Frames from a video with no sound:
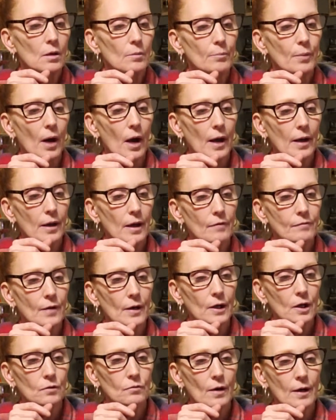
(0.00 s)
But if I
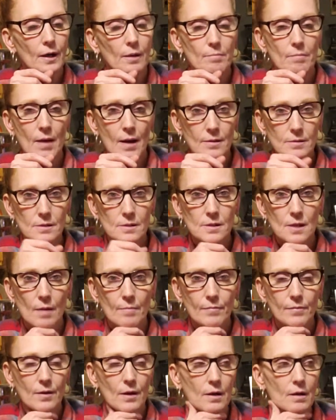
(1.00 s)
could recommend
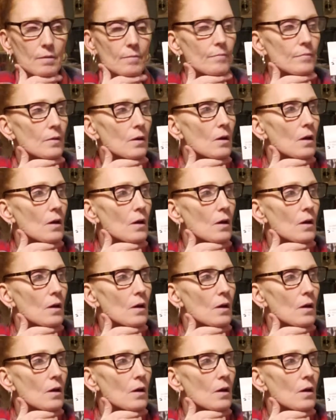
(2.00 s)
something,